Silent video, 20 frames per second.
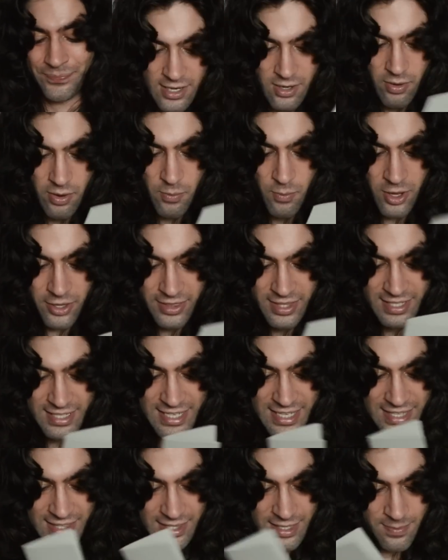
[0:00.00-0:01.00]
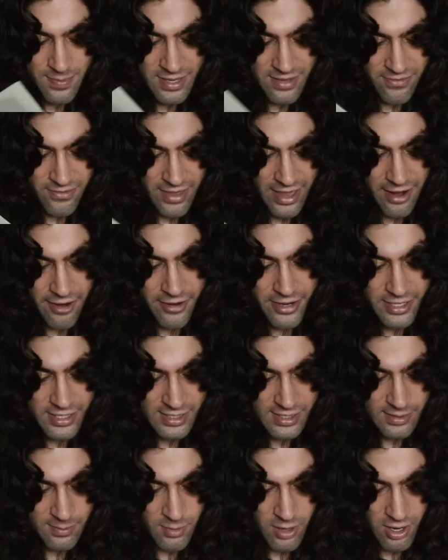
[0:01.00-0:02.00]
Now I want the teeth to be very
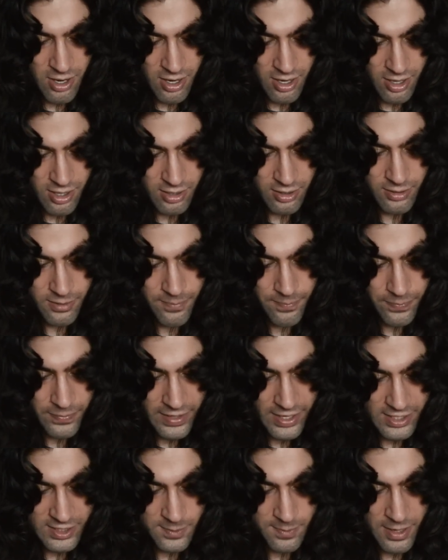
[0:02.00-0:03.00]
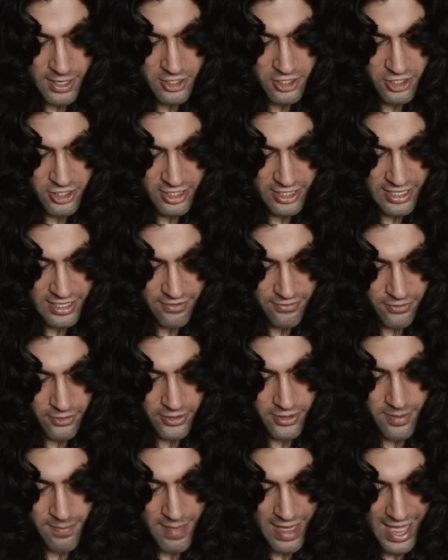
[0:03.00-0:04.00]
small, especially for
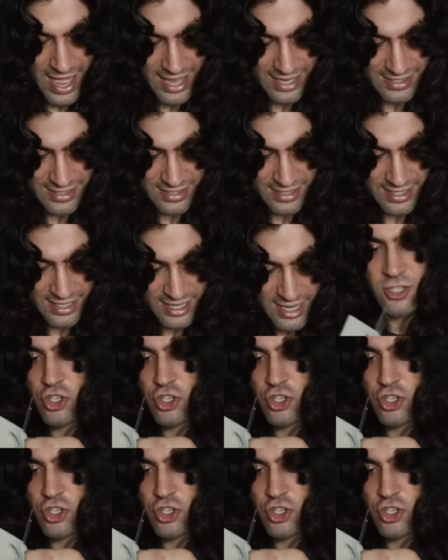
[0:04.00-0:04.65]
the mask.